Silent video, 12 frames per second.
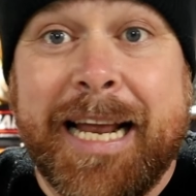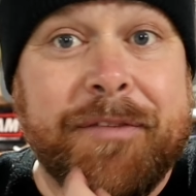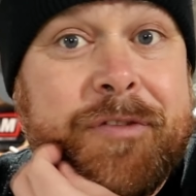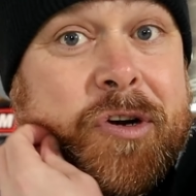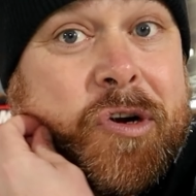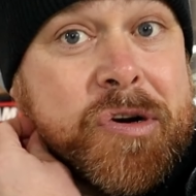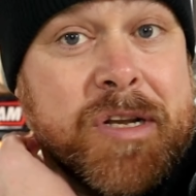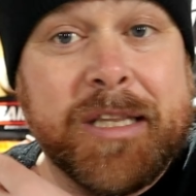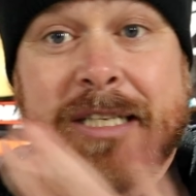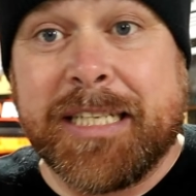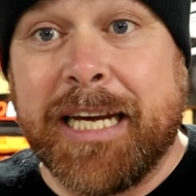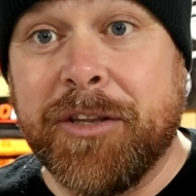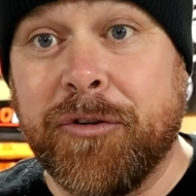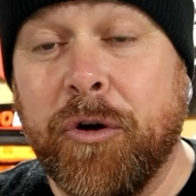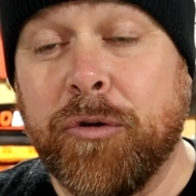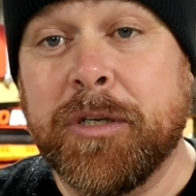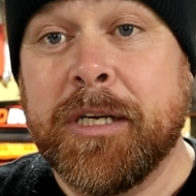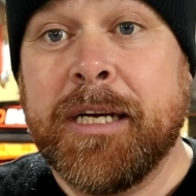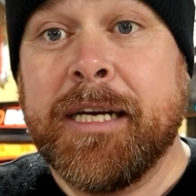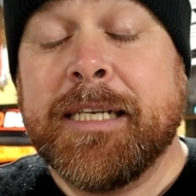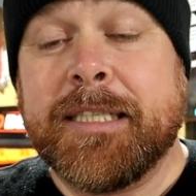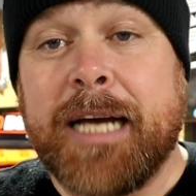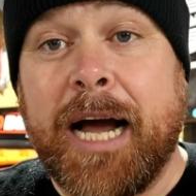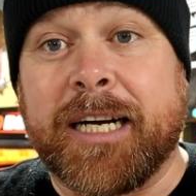if you're on the side of the road,
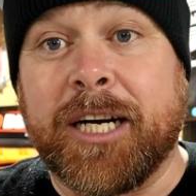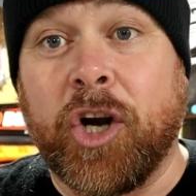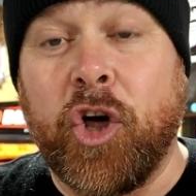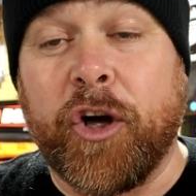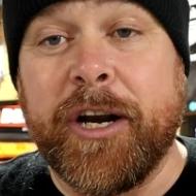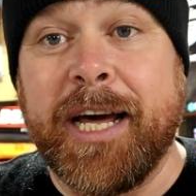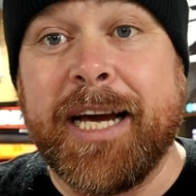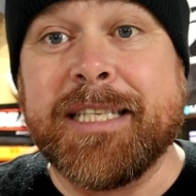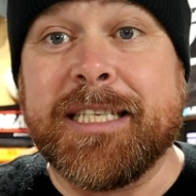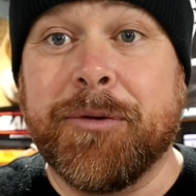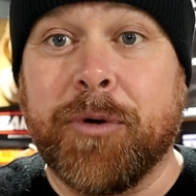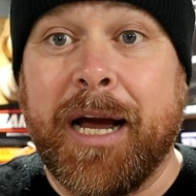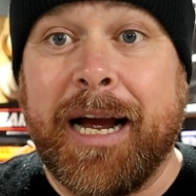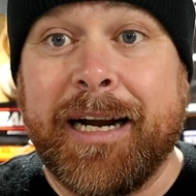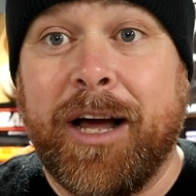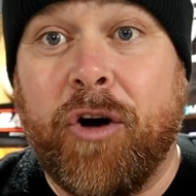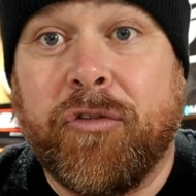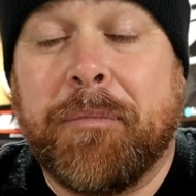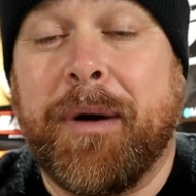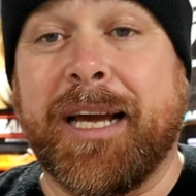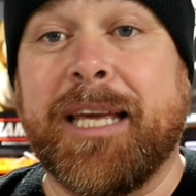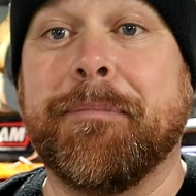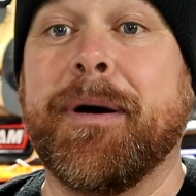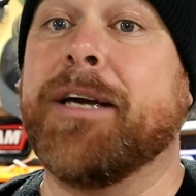dark o'clock at night, you want to hang that off the back of
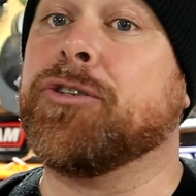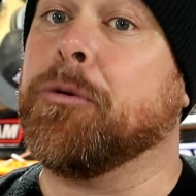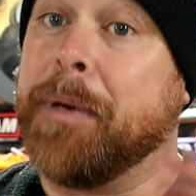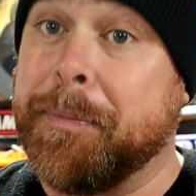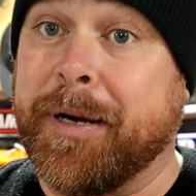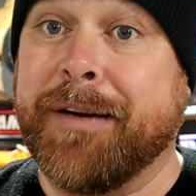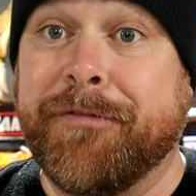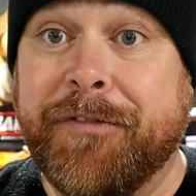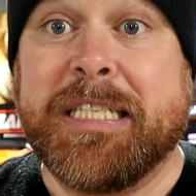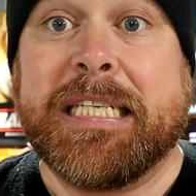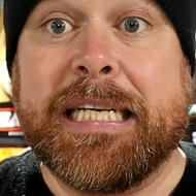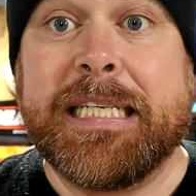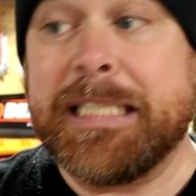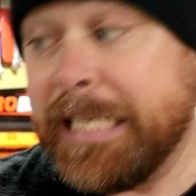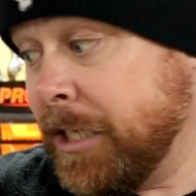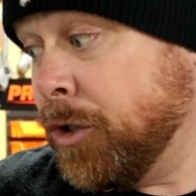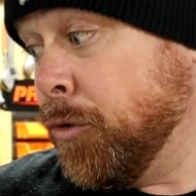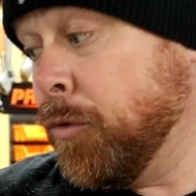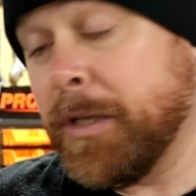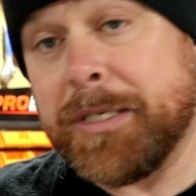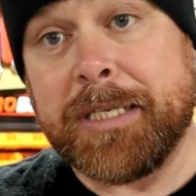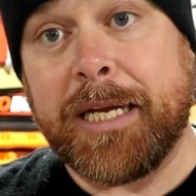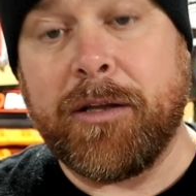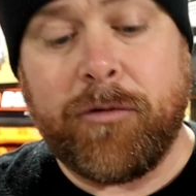your bike so people can physically see you at the
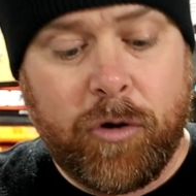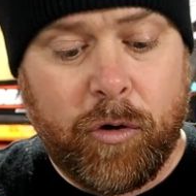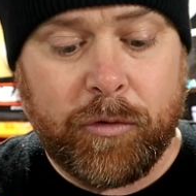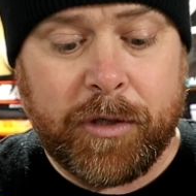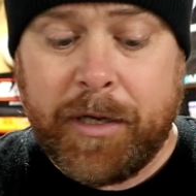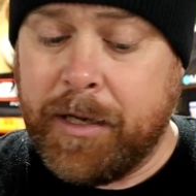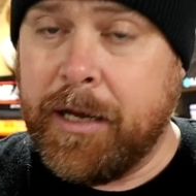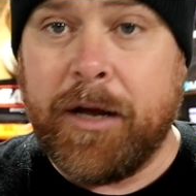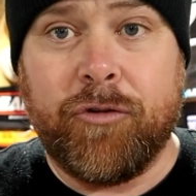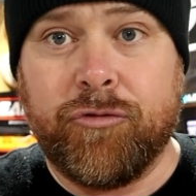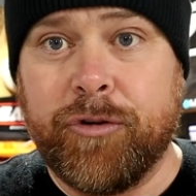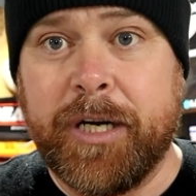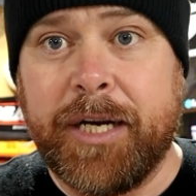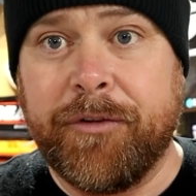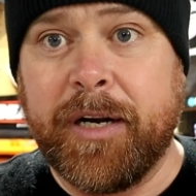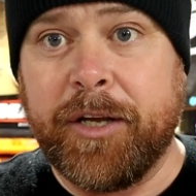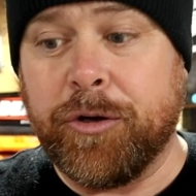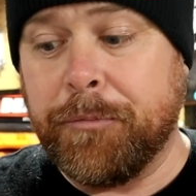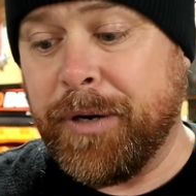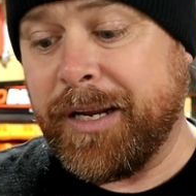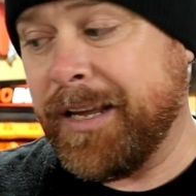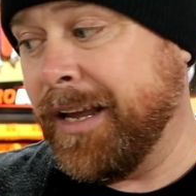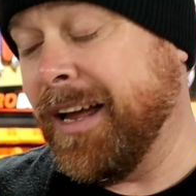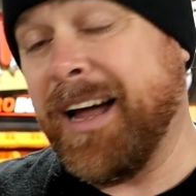side of the road. Really good bit of
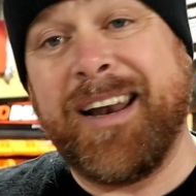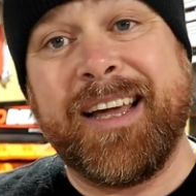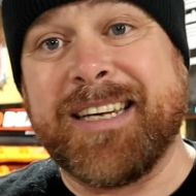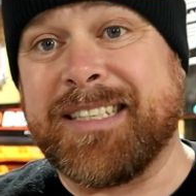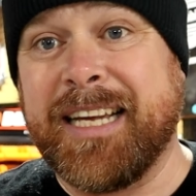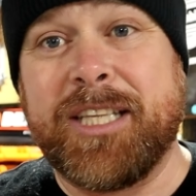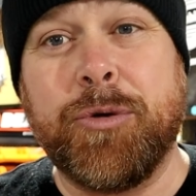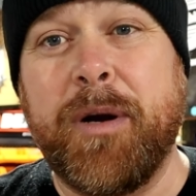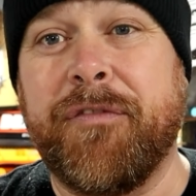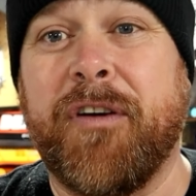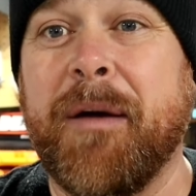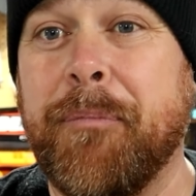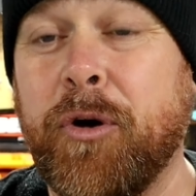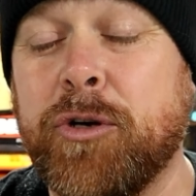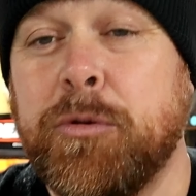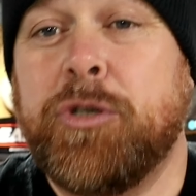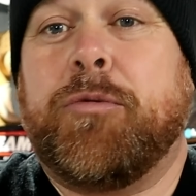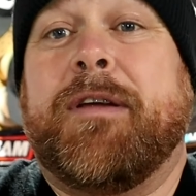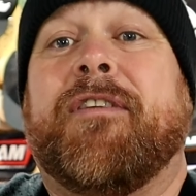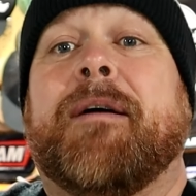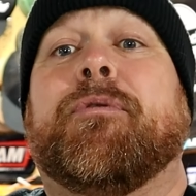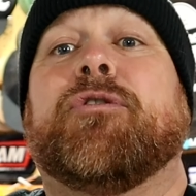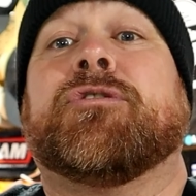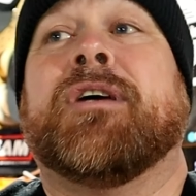kit. And like I said, 25 bucks. What's 25
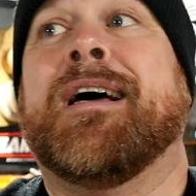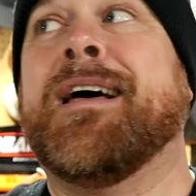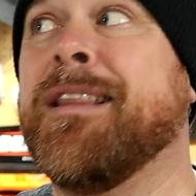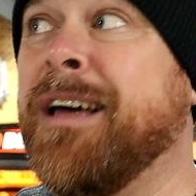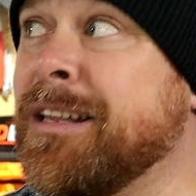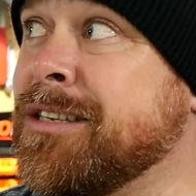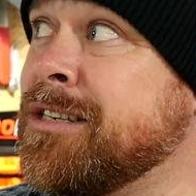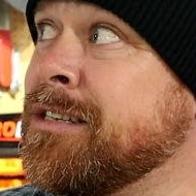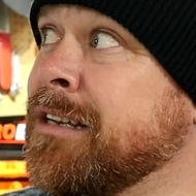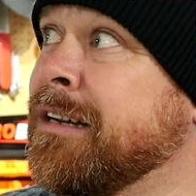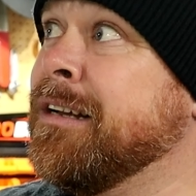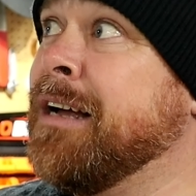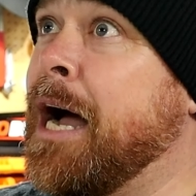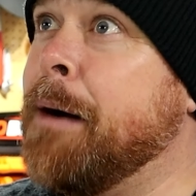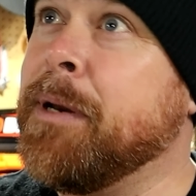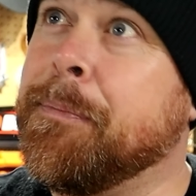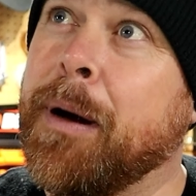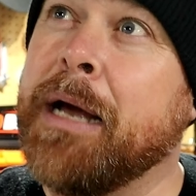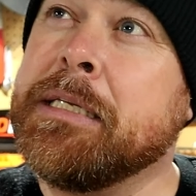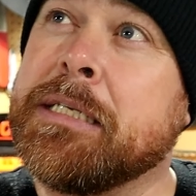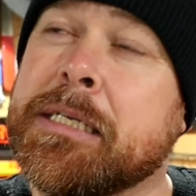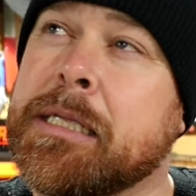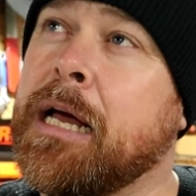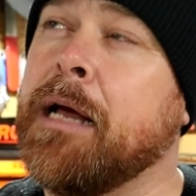bucks? That's, how many pints
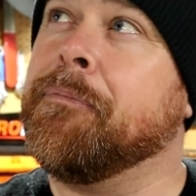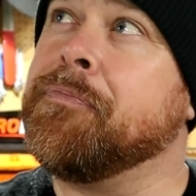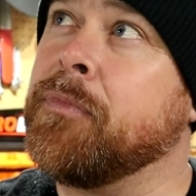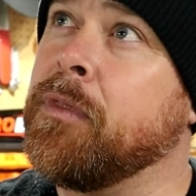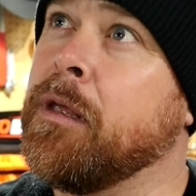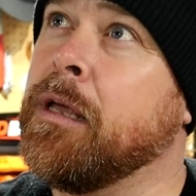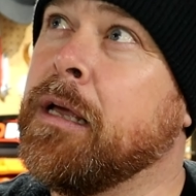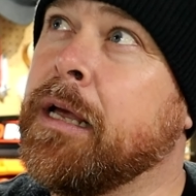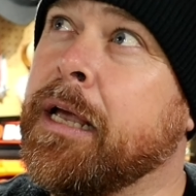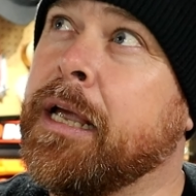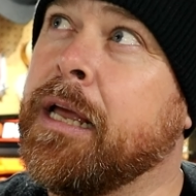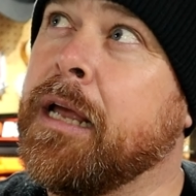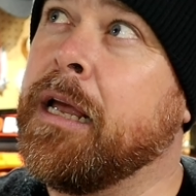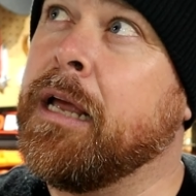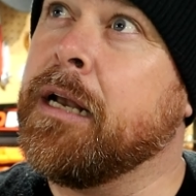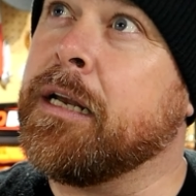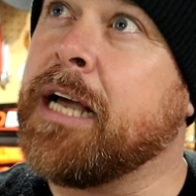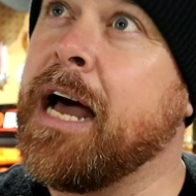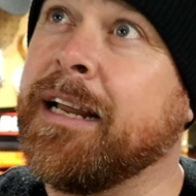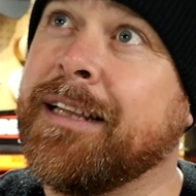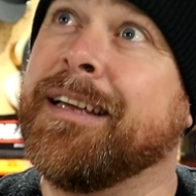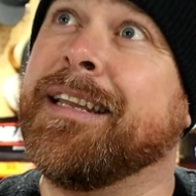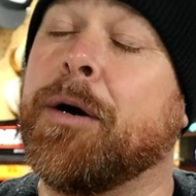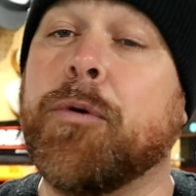is that? In
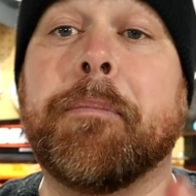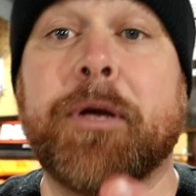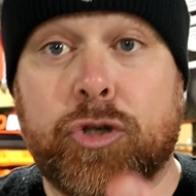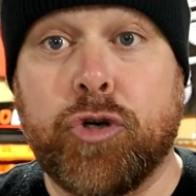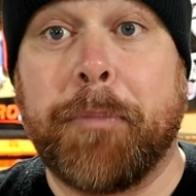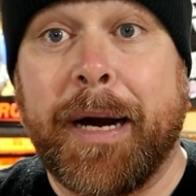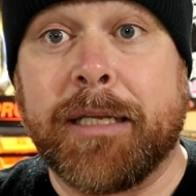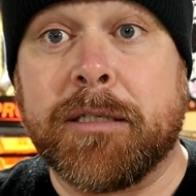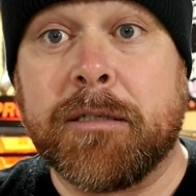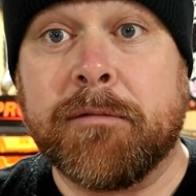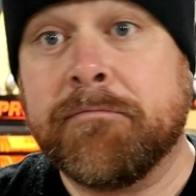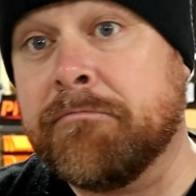Canada, that would be 2 pints.